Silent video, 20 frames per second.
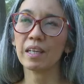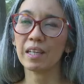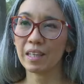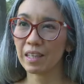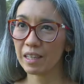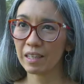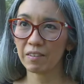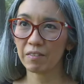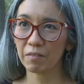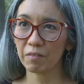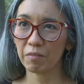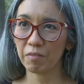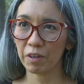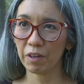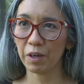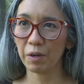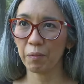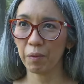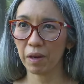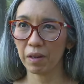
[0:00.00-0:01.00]
eat
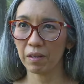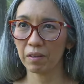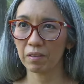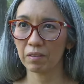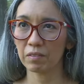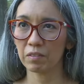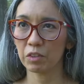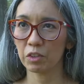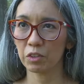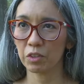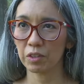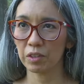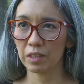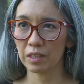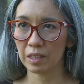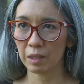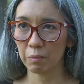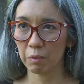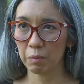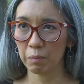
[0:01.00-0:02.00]
very well during
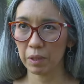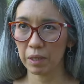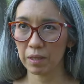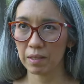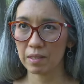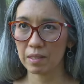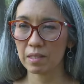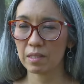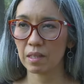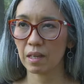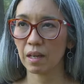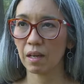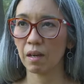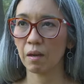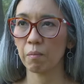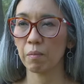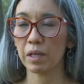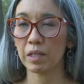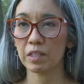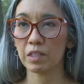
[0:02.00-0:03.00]
the summer months.
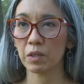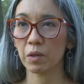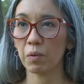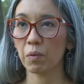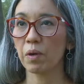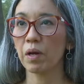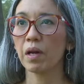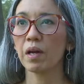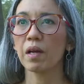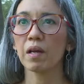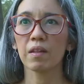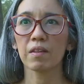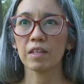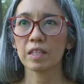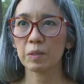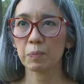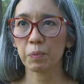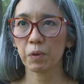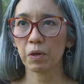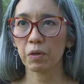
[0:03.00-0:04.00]
Um, and so
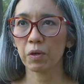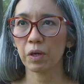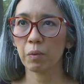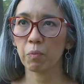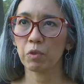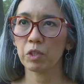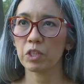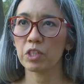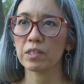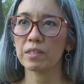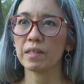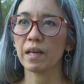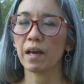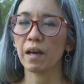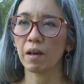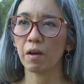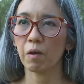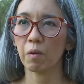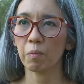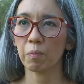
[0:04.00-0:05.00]
this program would just
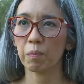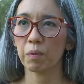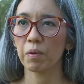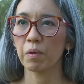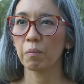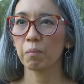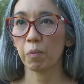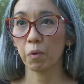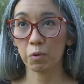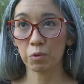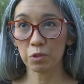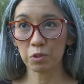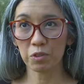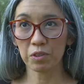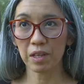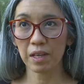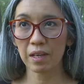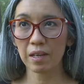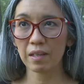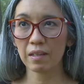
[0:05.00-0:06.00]
help
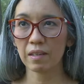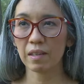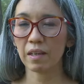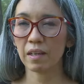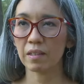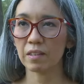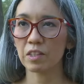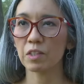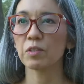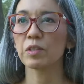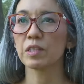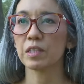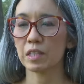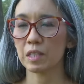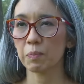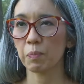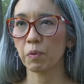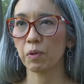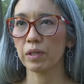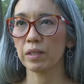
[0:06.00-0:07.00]
bolster that, and so it's
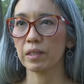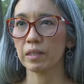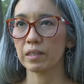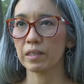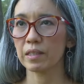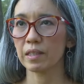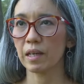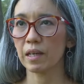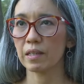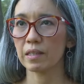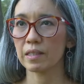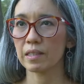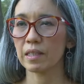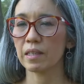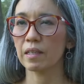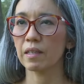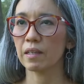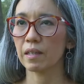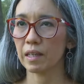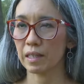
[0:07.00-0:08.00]
disappointing to not
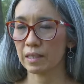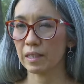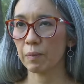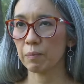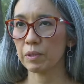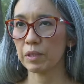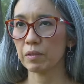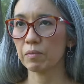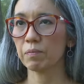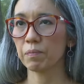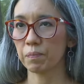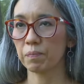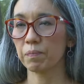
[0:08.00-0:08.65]
see it accepted.